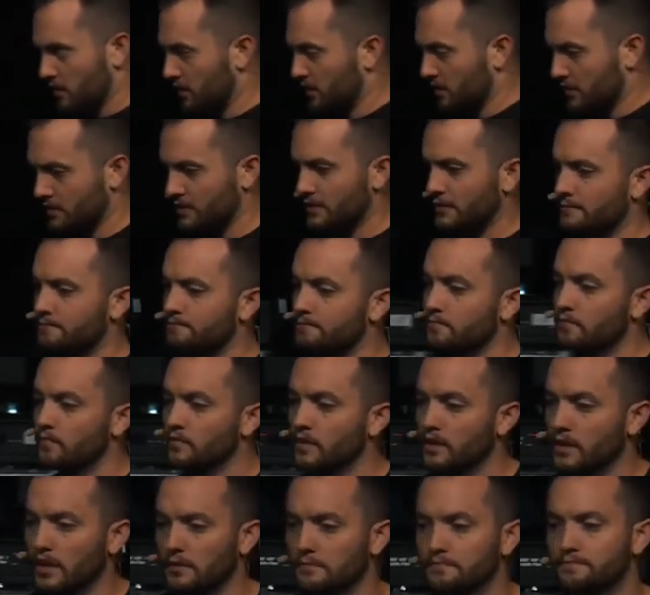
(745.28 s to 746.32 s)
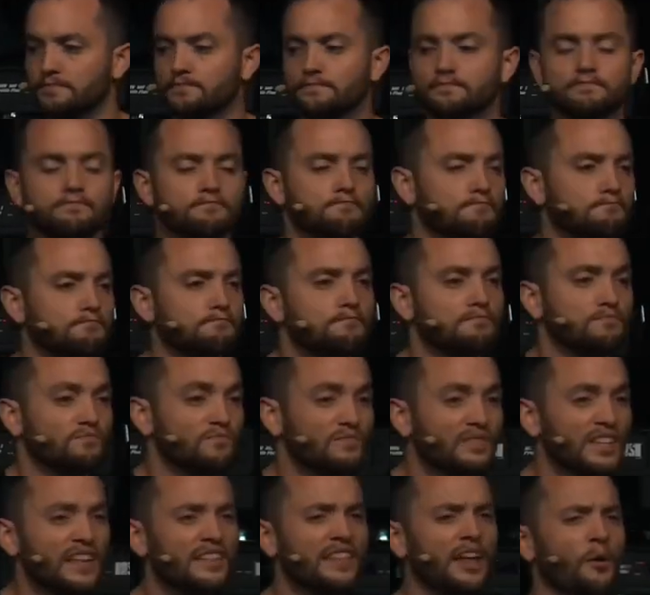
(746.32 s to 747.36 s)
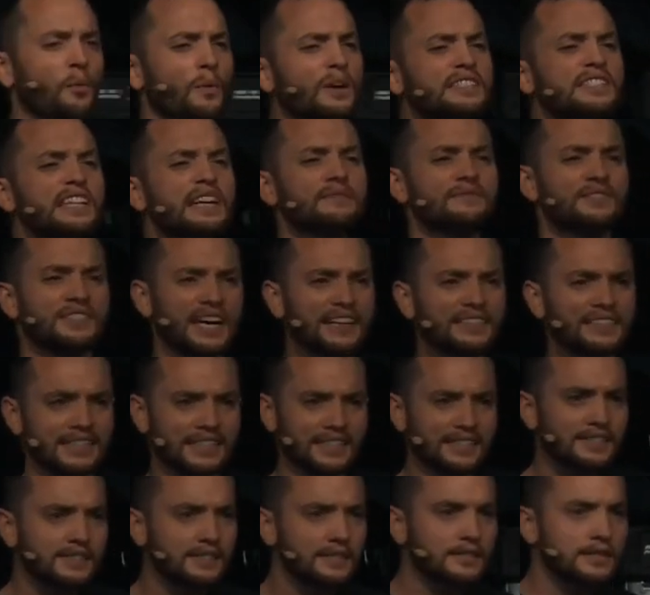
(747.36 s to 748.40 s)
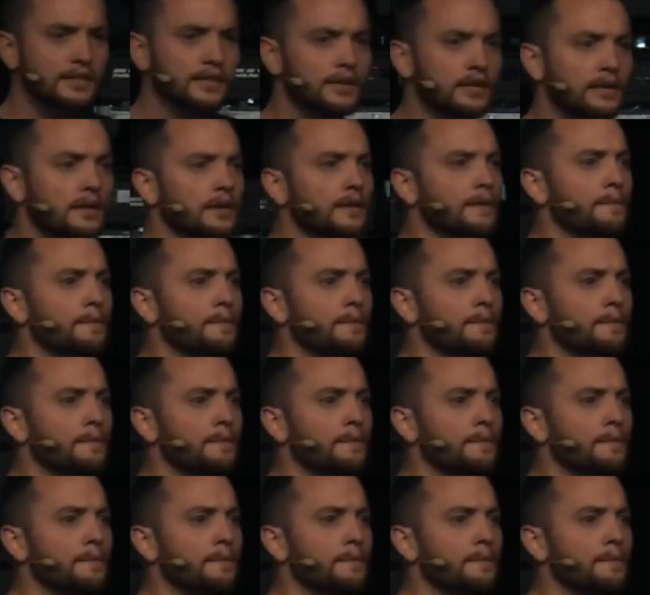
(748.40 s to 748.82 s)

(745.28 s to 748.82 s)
here it is. Okay. Now, once I've done this,